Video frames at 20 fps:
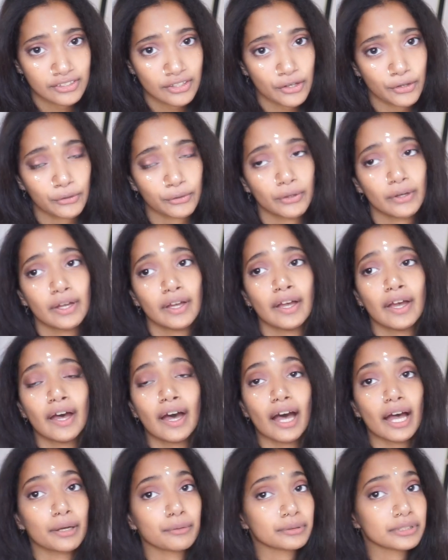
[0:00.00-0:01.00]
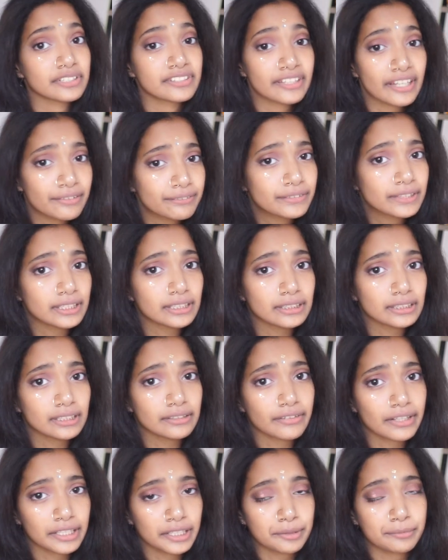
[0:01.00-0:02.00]
So I would
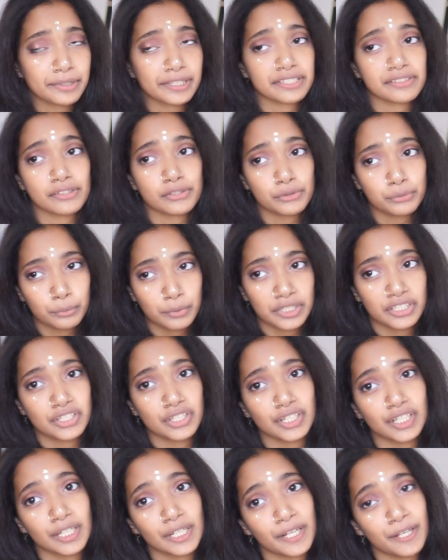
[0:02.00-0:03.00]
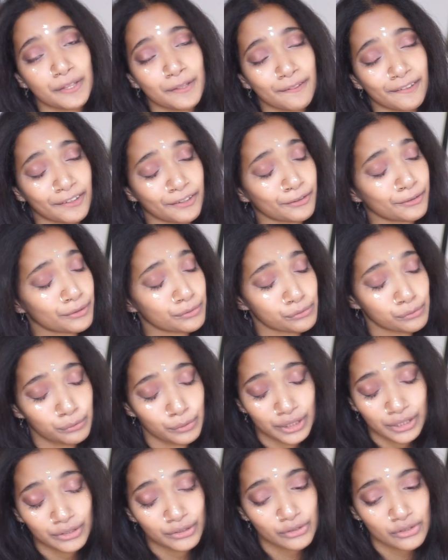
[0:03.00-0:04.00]
definitely recommend switching their
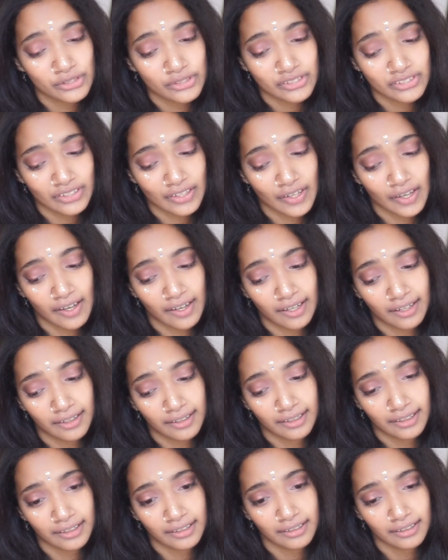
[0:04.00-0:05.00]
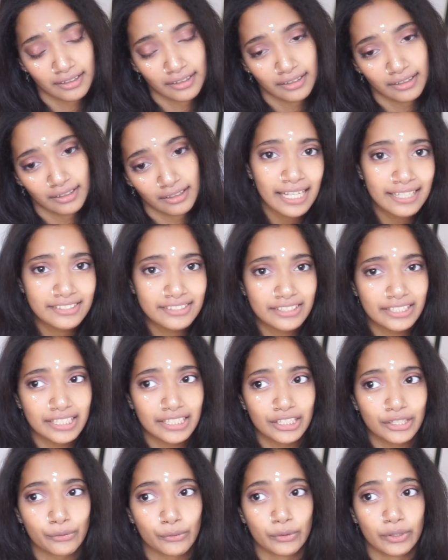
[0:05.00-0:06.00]
wheels, a
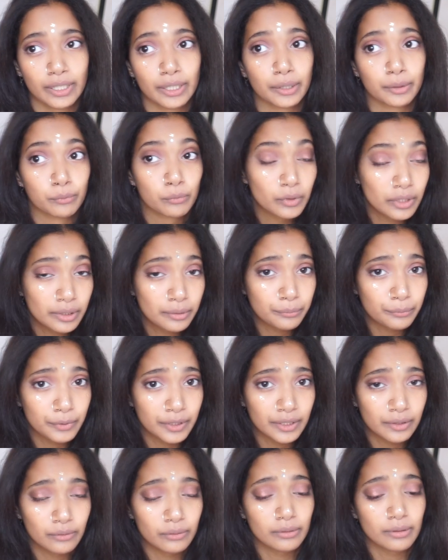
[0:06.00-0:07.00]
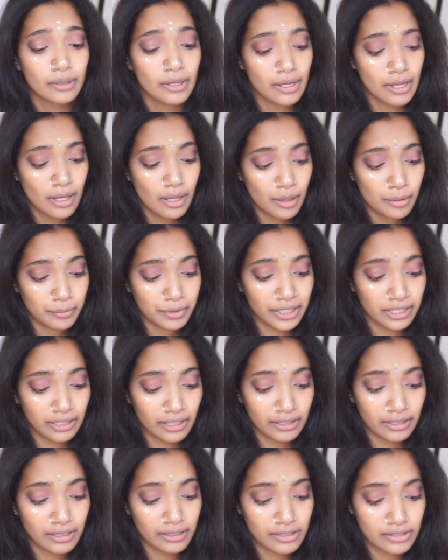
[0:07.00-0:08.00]
plastic or a wooden wheel,
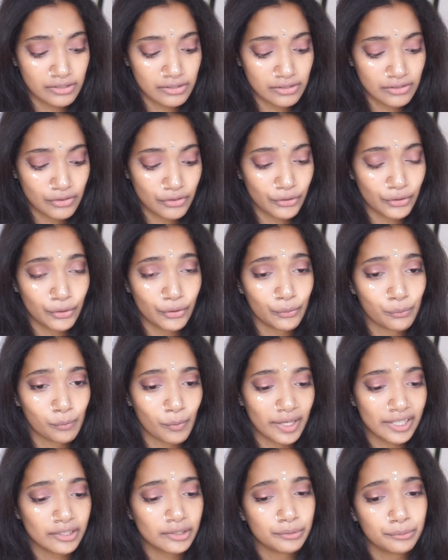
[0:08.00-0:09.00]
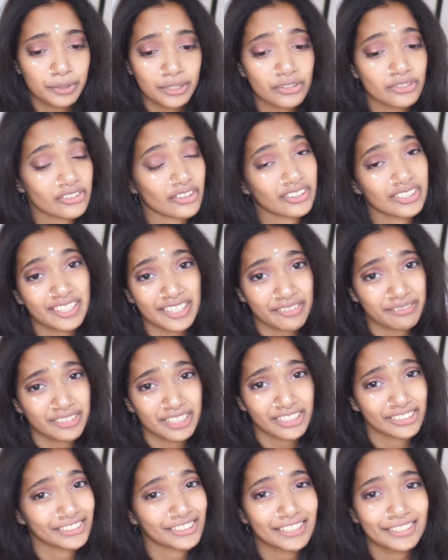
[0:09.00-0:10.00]
because the wire wheels are
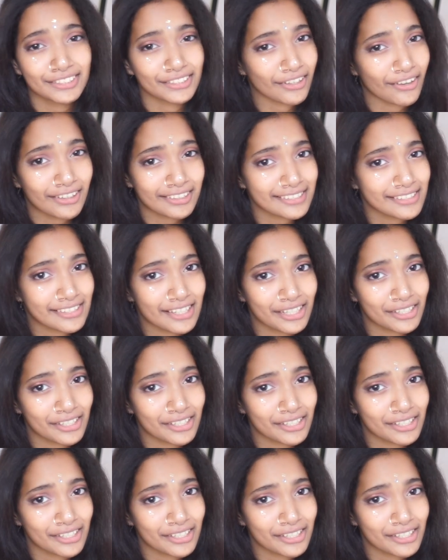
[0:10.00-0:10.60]
definitely not